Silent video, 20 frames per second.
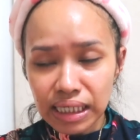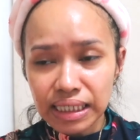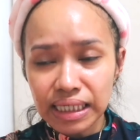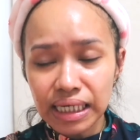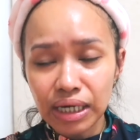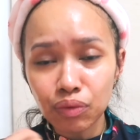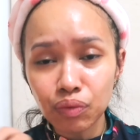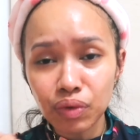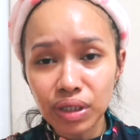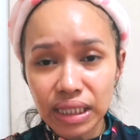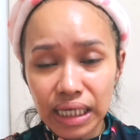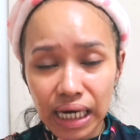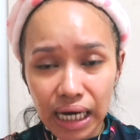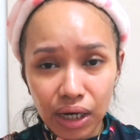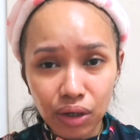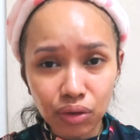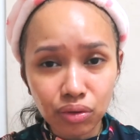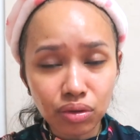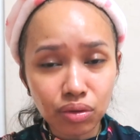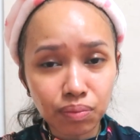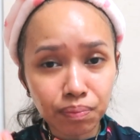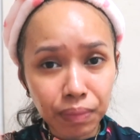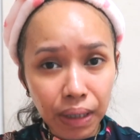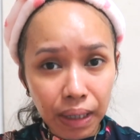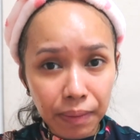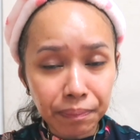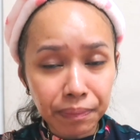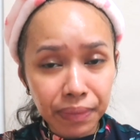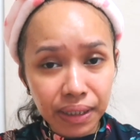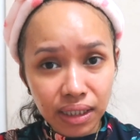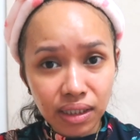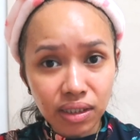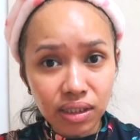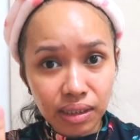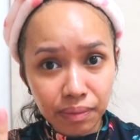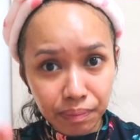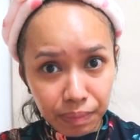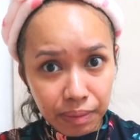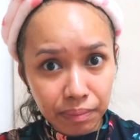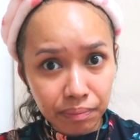Na without popping
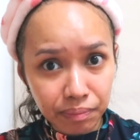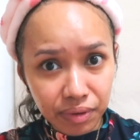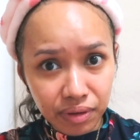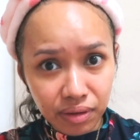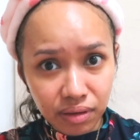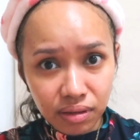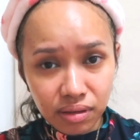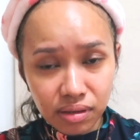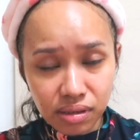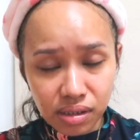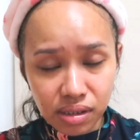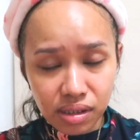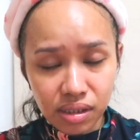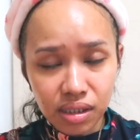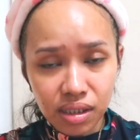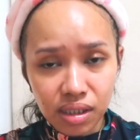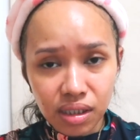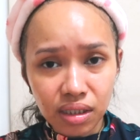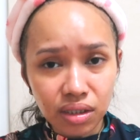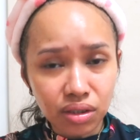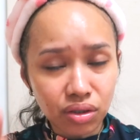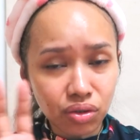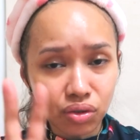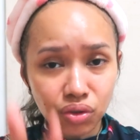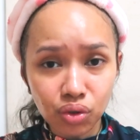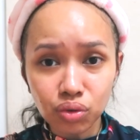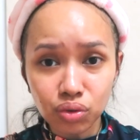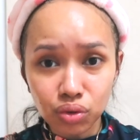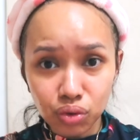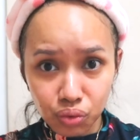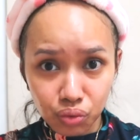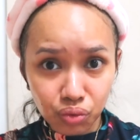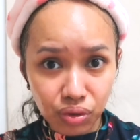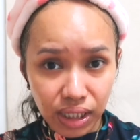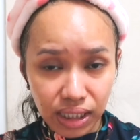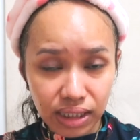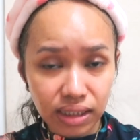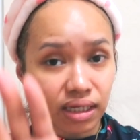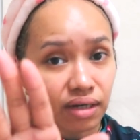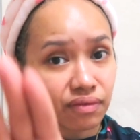the pimples, you don't do that.